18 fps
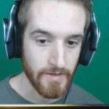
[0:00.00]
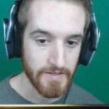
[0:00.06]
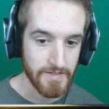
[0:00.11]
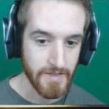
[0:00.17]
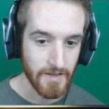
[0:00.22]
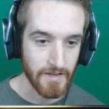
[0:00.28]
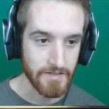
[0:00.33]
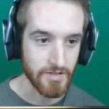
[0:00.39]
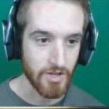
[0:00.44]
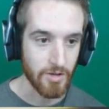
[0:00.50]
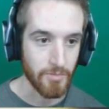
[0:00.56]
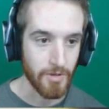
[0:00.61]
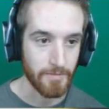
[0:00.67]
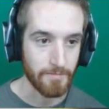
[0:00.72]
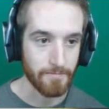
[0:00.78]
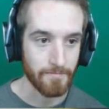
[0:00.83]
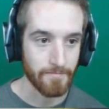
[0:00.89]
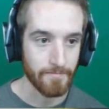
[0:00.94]
This guy saw
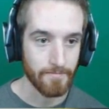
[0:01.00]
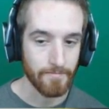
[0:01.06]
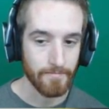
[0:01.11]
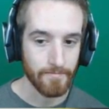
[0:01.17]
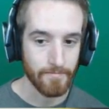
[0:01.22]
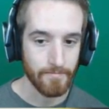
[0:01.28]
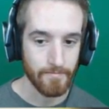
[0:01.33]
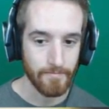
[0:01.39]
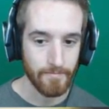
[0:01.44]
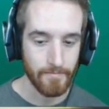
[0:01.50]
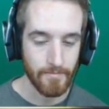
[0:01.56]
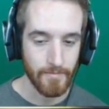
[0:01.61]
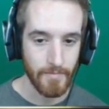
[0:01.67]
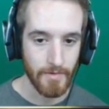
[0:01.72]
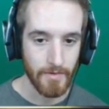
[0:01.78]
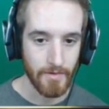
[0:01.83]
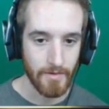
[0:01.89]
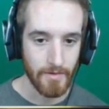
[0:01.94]
me.
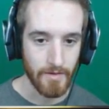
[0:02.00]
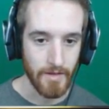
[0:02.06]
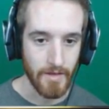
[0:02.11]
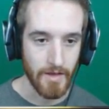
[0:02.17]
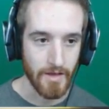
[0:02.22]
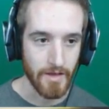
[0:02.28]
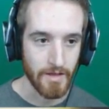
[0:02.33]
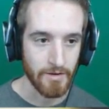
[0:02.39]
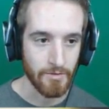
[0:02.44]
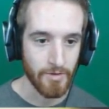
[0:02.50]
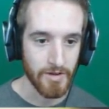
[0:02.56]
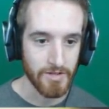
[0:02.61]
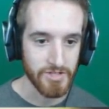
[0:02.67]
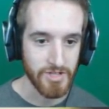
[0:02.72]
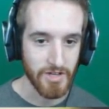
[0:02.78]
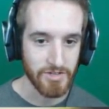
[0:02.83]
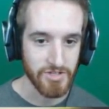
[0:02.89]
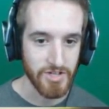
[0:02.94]
Yeah, I don't
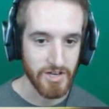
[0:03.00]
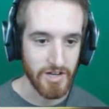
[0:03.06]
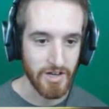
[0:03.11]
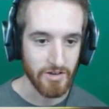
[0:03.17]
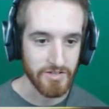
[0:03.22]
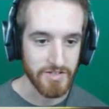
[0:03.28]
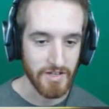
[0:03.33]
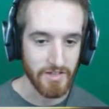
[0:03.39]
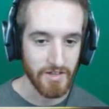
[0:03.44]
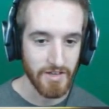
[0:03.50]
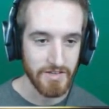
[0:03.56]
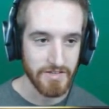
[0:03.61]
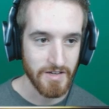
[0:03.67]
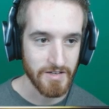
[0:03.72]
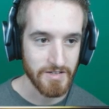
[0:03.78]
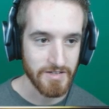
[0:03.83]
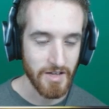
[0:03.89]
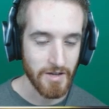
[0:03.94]
want to challenge that now, because I think
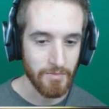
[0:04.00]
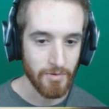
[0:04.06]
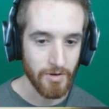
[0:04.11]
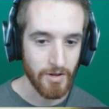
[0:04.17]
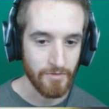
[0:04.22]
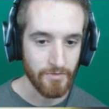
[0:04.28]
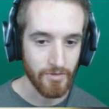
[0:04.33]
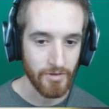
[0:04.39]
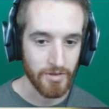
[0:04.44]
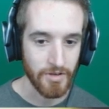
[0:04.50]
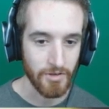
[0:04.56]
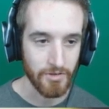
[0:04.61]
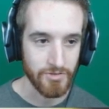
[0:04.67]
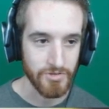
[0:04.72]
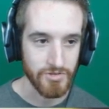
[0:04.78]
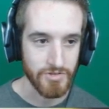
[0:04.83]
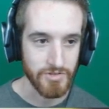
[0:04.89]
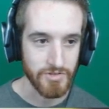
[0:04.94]
he's got a sniper rifle, and
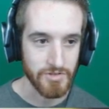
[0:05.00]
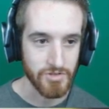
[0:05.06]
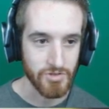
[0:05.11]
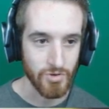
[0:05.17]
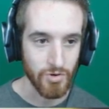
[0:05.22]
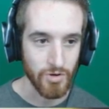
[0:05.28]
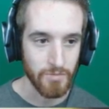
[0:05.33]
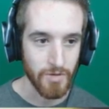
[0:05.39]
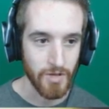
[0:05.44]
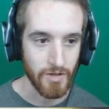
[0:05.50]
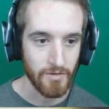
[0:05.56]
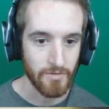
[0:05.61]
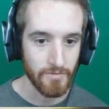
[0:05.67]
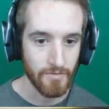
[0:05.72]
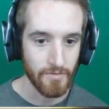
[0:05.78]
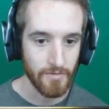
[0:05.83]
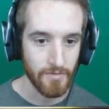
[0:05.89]
he'll just destroy me.